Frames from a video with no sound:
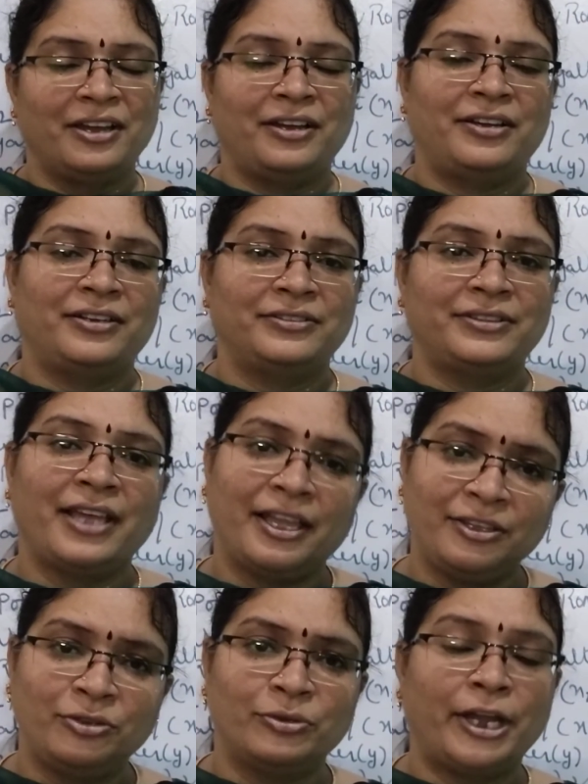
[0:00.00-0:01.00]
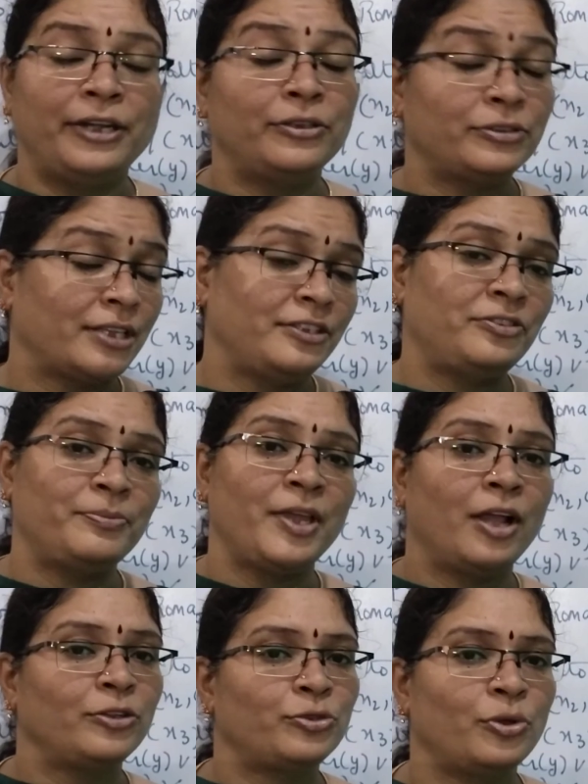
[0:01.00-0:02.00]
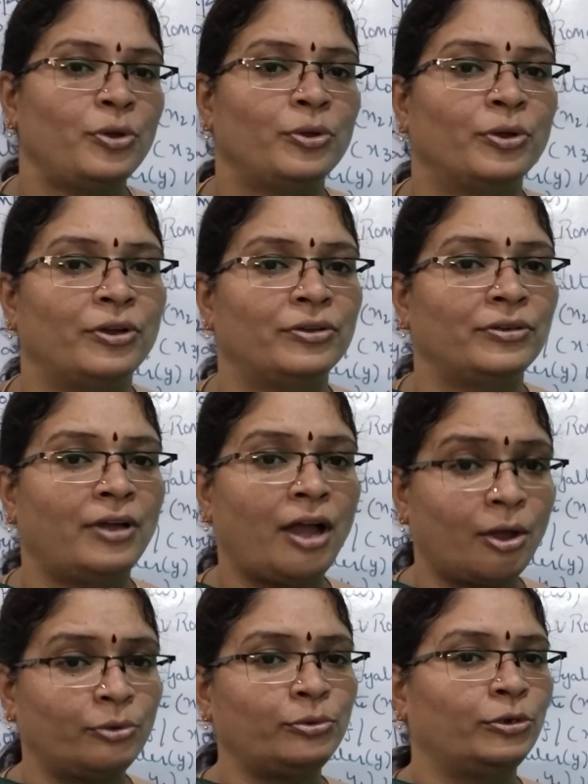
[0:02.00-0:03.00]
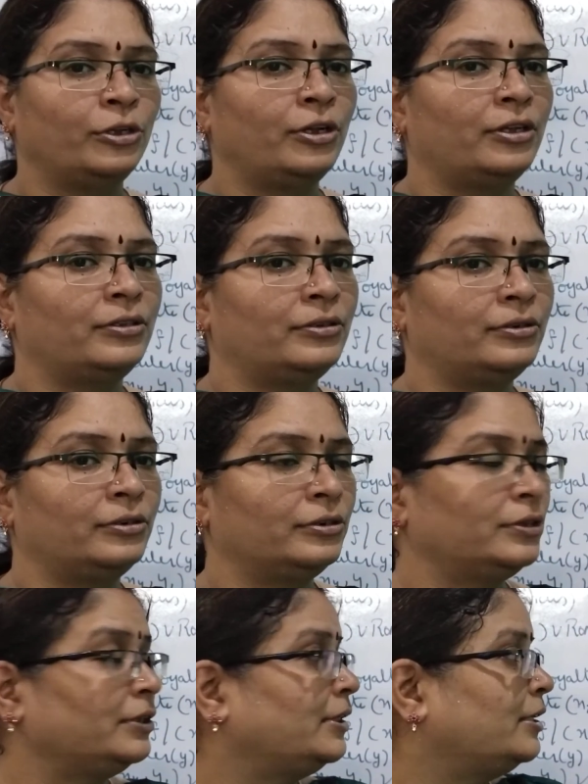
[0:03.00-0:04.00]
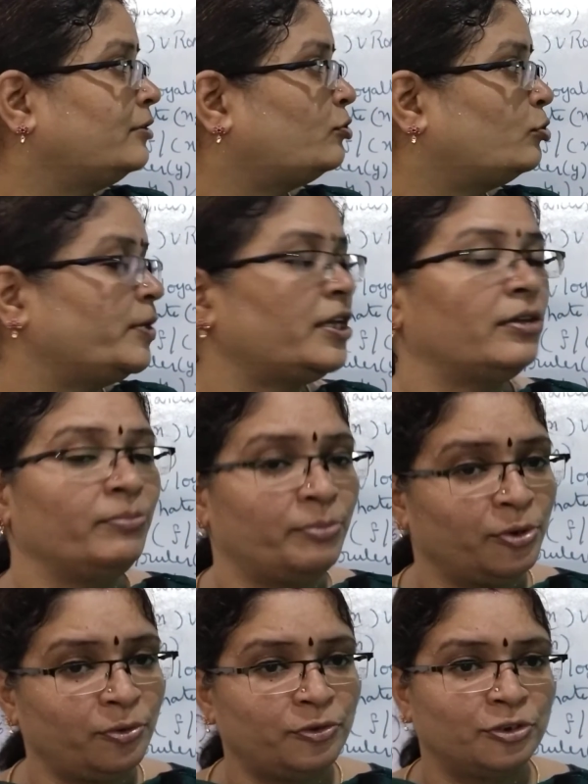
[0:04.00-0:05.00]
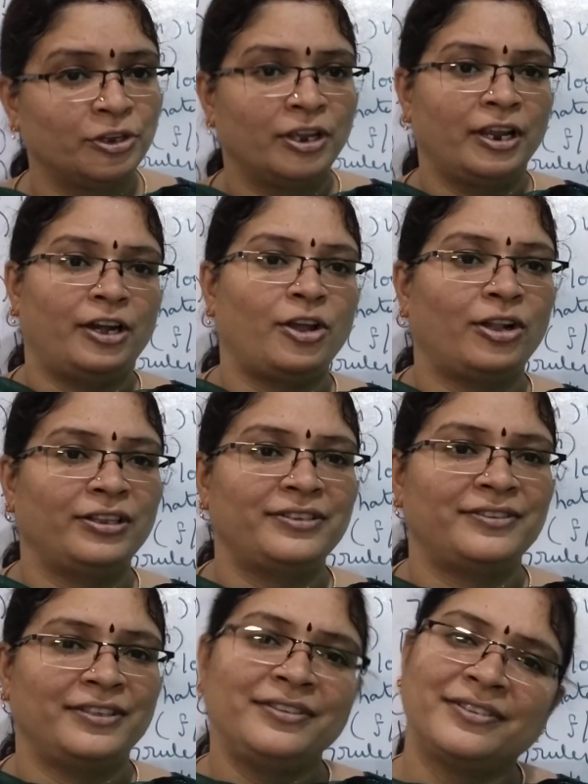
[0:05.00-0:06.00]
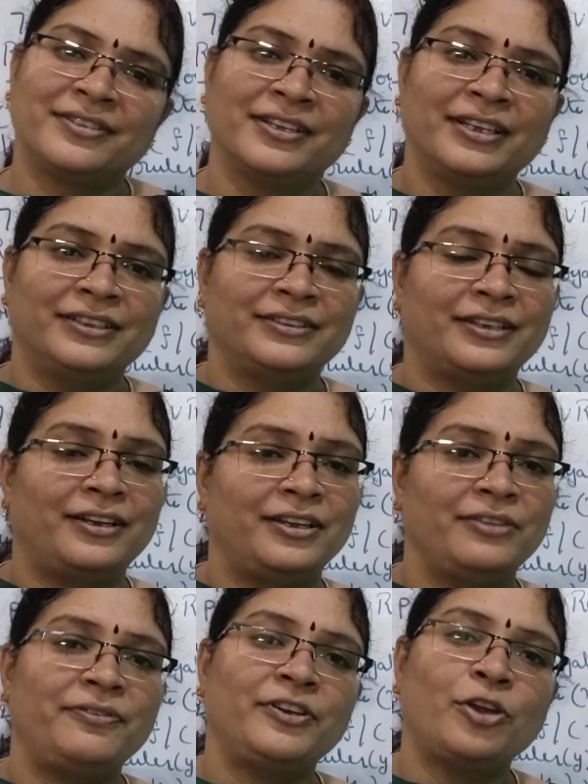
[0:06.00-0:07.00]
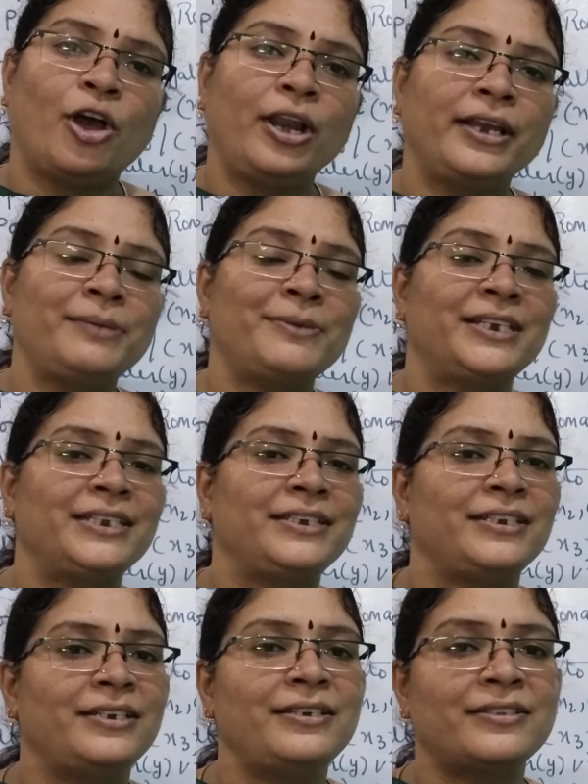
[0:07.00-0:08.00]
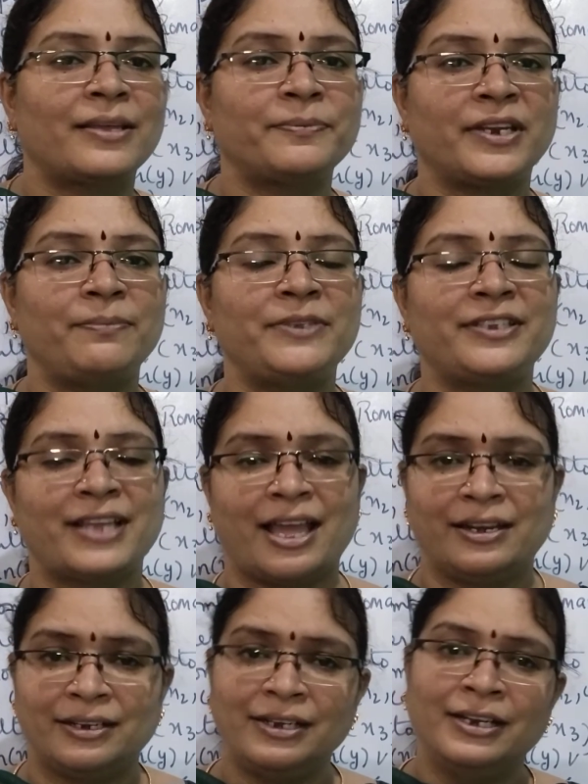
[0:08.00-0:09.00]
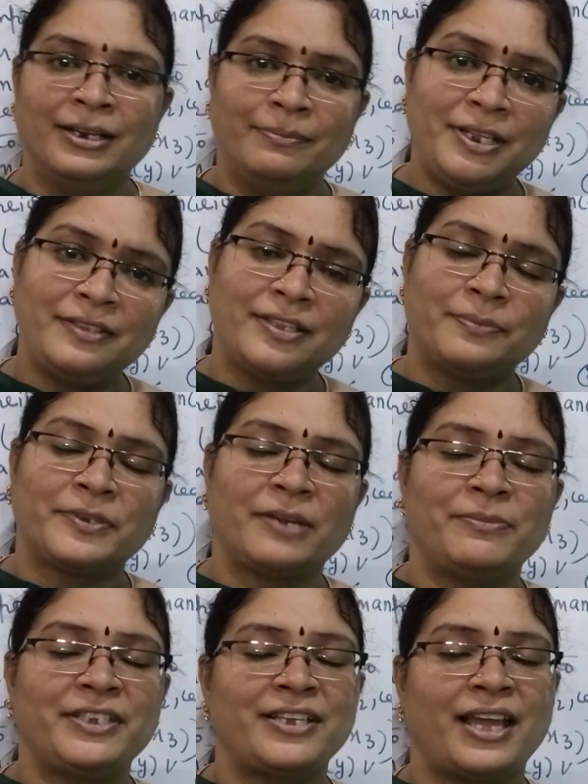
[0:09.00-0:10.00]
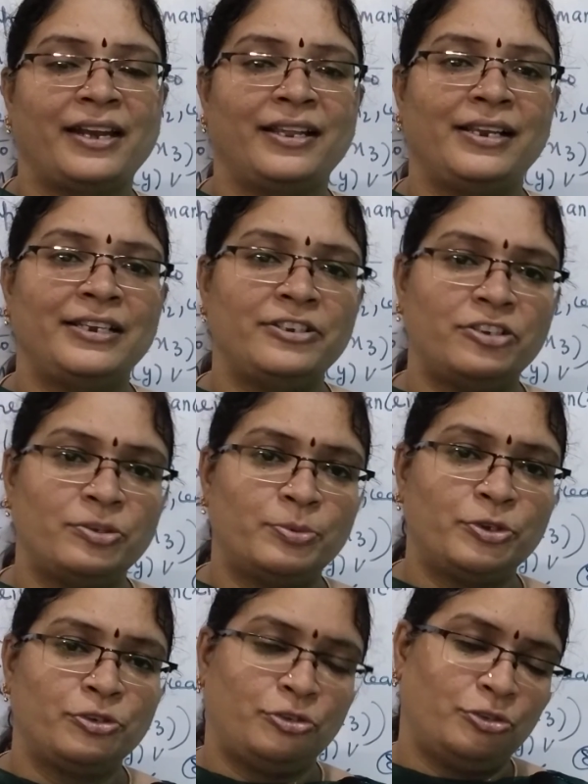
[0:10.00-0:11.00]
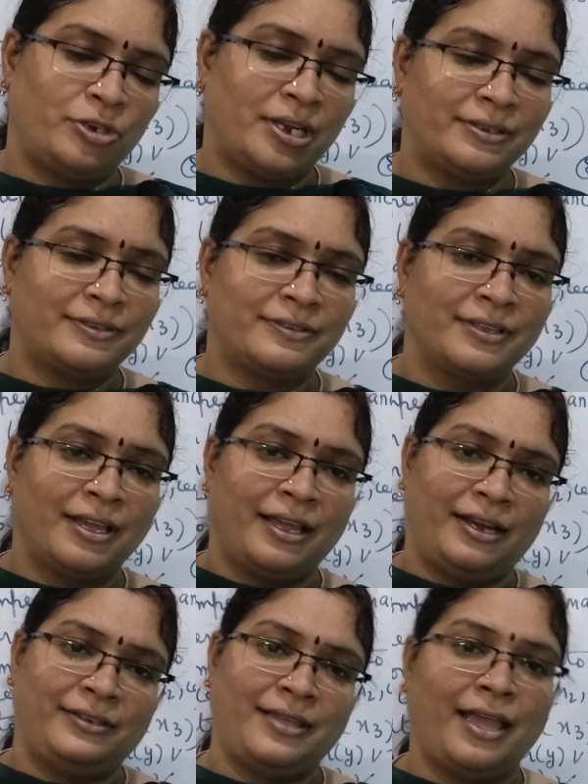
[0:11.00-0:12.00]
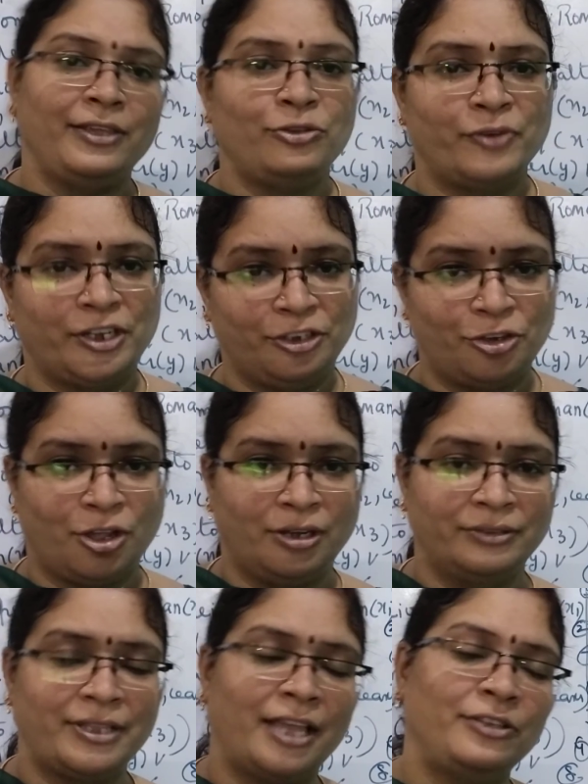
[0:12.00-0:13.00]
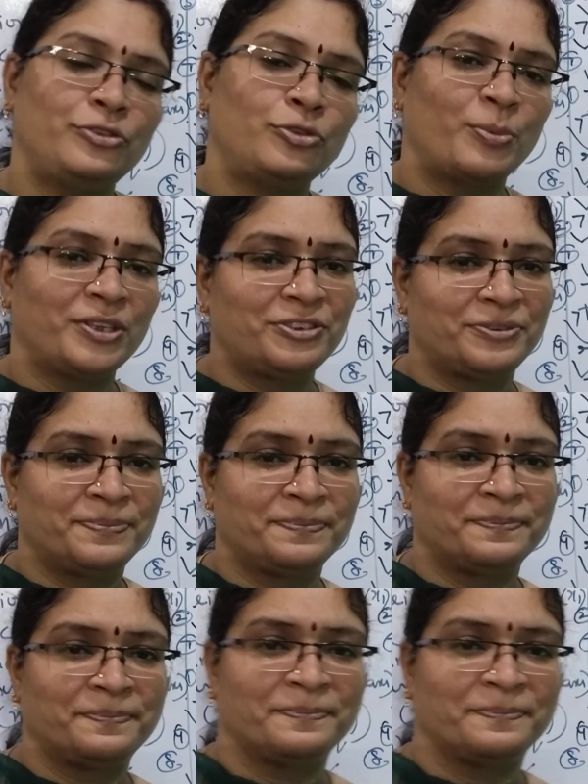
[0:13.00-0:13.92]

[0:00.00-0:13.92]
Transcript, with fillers: Uh, thank you and suggest me also uh, how uh, the things to be improved and all these things. Uh, if at all anybody didn't subscribe the channel, please subscribe the channel Intelligible Tutorials. And thank you one and all. Thank you so much.